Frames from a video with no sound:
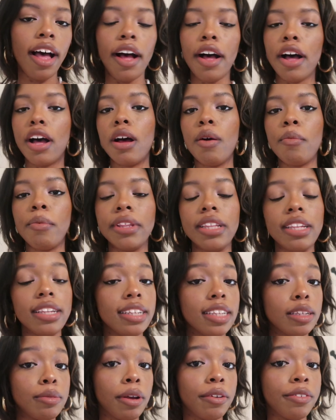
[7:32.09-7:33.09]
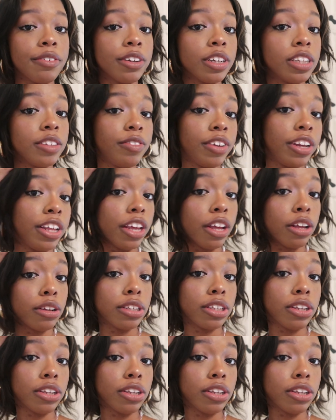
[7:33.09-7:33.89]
but this is my first video,